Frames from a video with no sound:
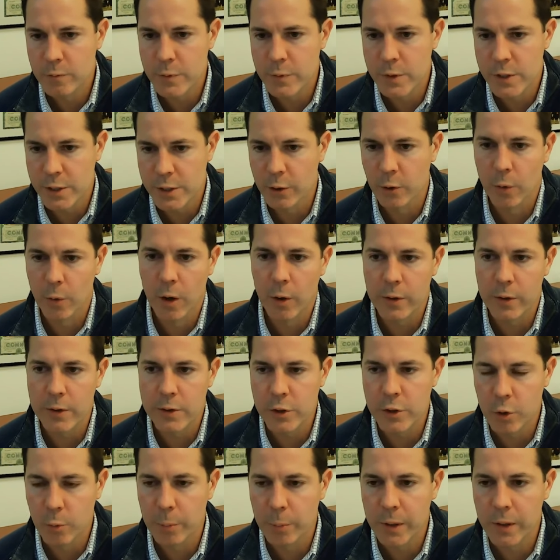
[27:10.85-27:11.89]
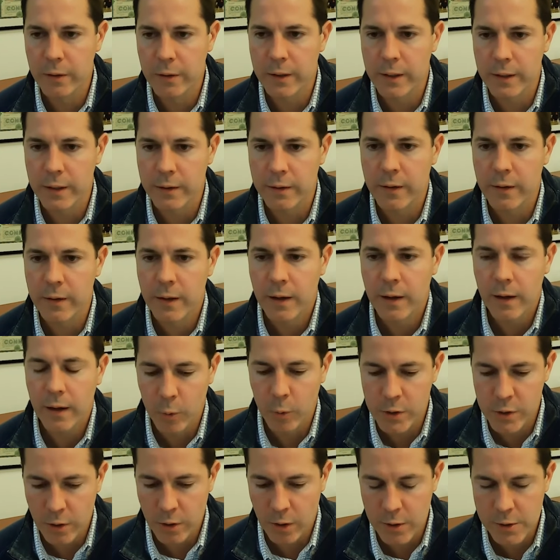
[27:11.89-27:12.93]
0 to 2 billion,
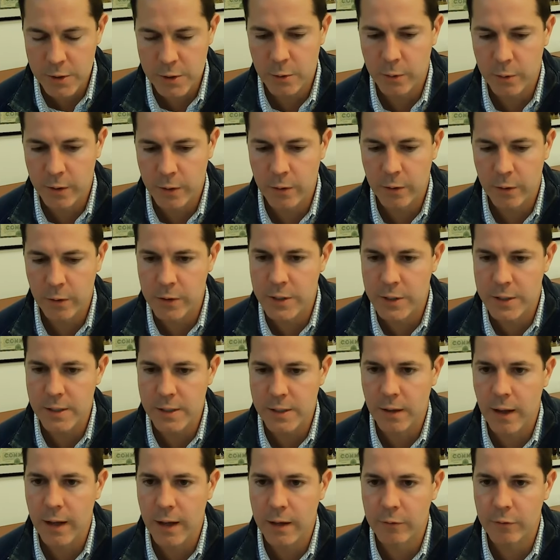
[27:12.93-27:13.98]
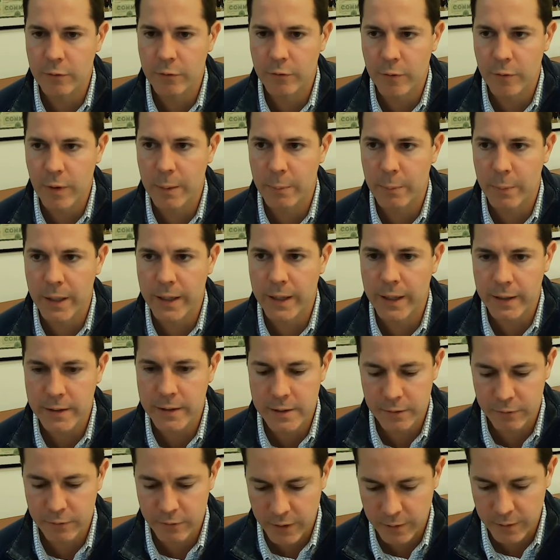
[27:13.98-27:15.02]
which also encourages a lot of M&A
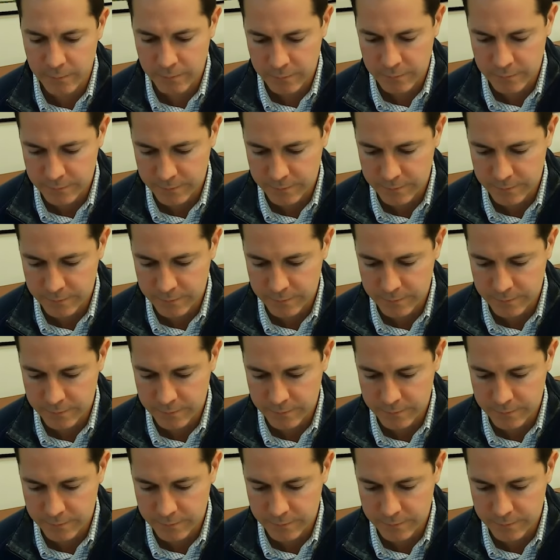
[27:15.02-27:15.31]
activity.